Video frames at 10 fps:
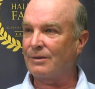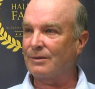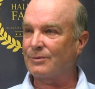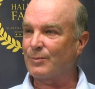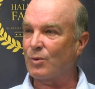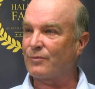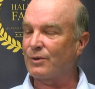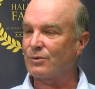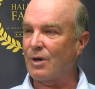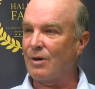the Sports
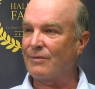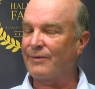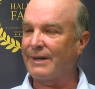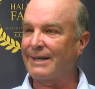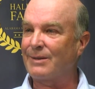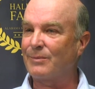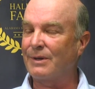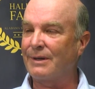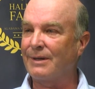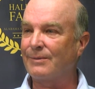Official Hall of Fame.
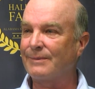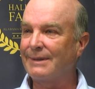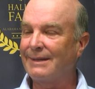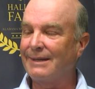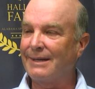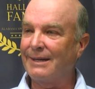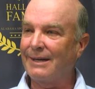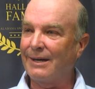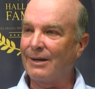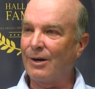
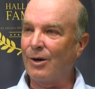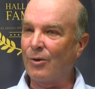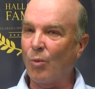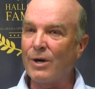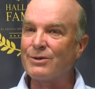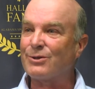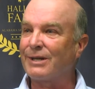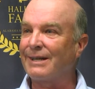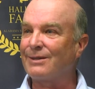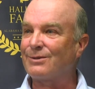On the one
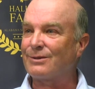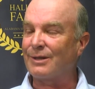sense,